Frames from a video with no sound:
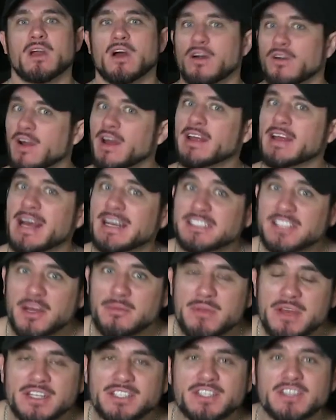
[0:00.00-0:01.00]
All right, as I
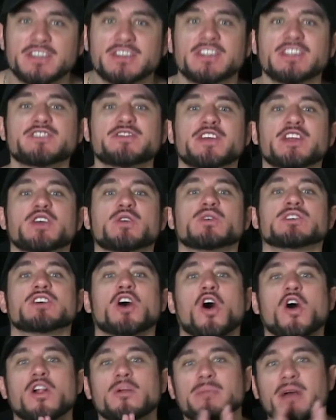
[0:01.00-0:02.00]
mentioned, this video is
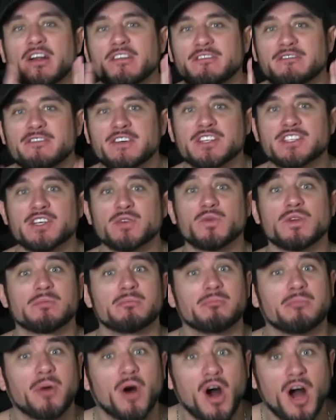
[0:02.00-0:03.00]
all about fishing with
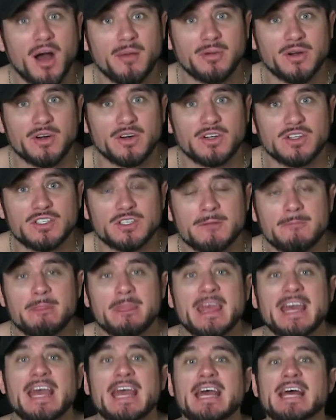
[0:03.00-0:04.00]
bobbers,
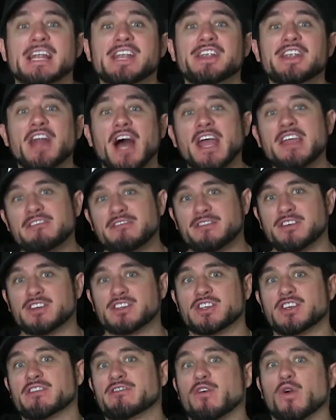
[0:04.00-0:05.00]
night
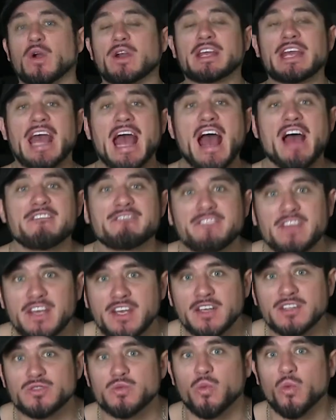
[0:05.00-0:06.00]
fishing for
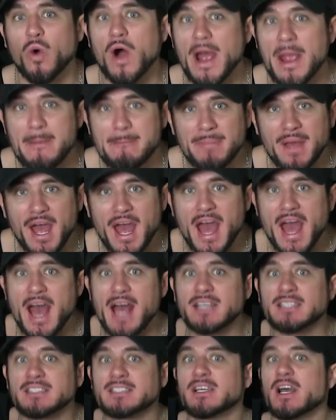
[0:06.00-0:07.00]
catfish, white
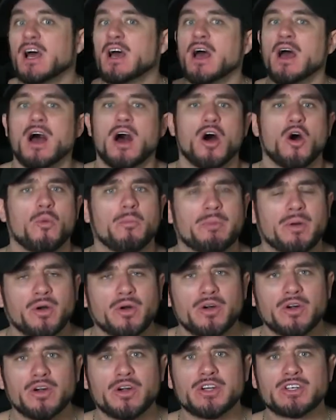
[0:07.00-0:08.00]
bass, oh,
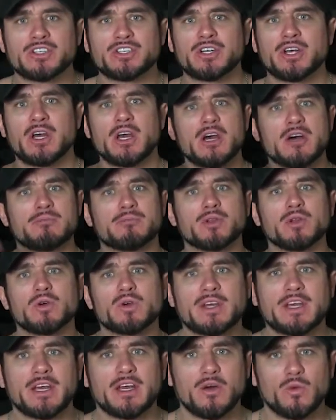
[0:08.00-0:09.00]
perch,
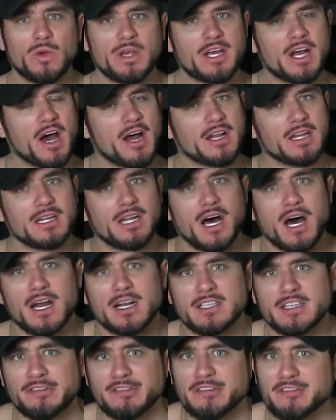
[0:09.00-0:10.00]
bluegill. We caught a lot
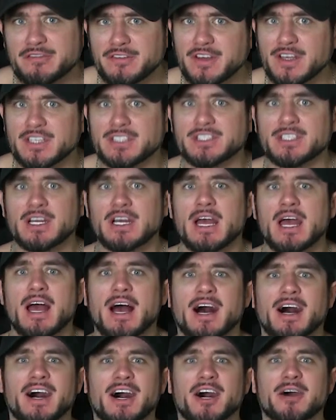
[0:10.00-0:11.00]
of different fish
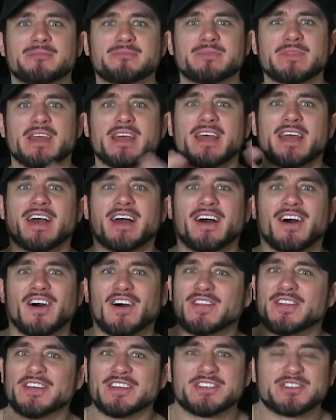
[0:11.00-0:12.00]
um,
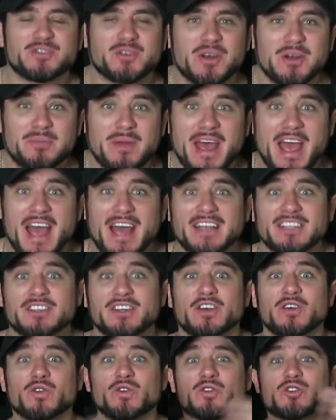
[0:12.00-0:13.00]
on this trip and
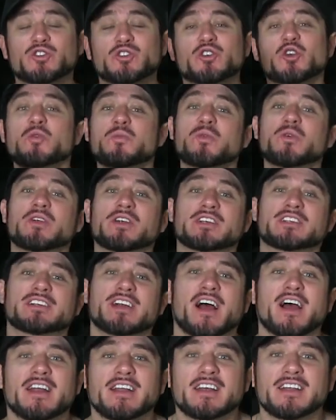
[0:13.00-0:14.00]
super
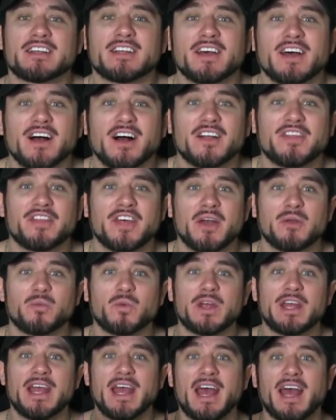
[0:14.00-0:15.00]
excited uh, that
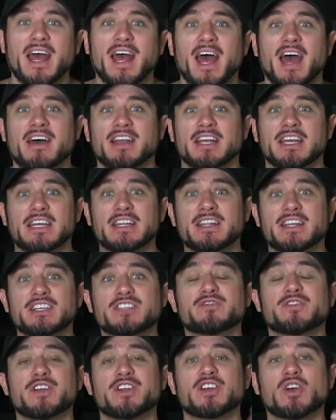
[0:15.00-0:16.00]
we had, in this
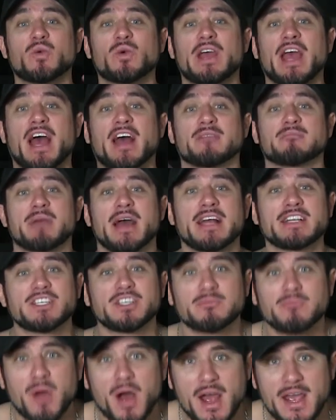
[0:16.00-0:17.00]
video, we had
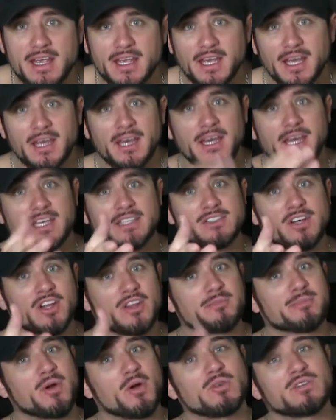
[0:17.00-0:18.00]
Magic Mike. He's on
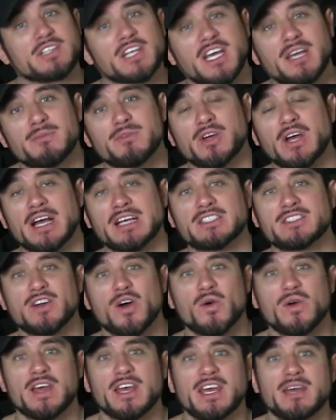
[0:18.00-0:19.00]
the pro team. You guys
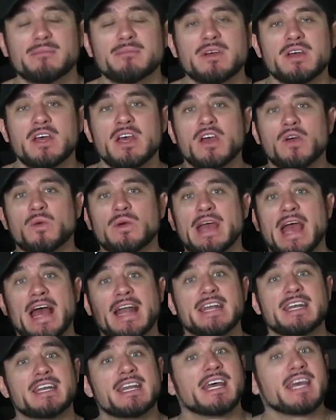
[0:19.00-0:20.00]
know him. We
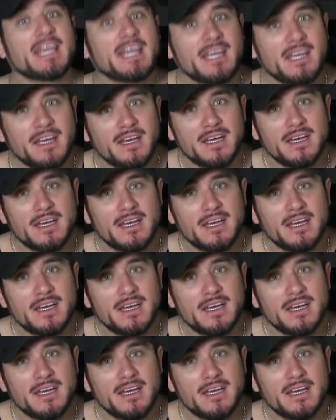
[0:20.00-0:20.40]
had Nick.